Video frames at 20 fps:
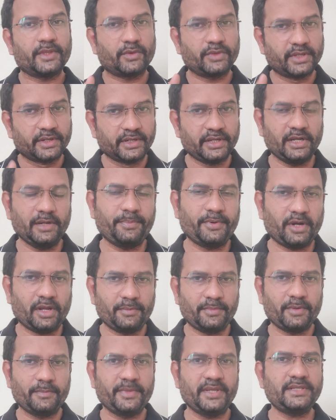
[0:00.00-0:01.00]
Now the real
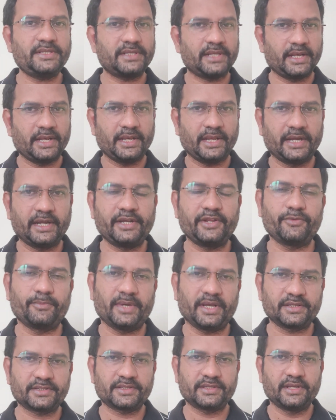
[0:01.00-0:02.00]
problem is negative
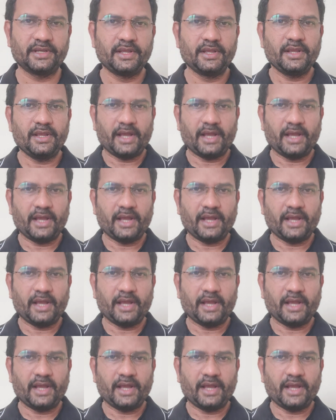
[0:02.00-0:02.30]
marks.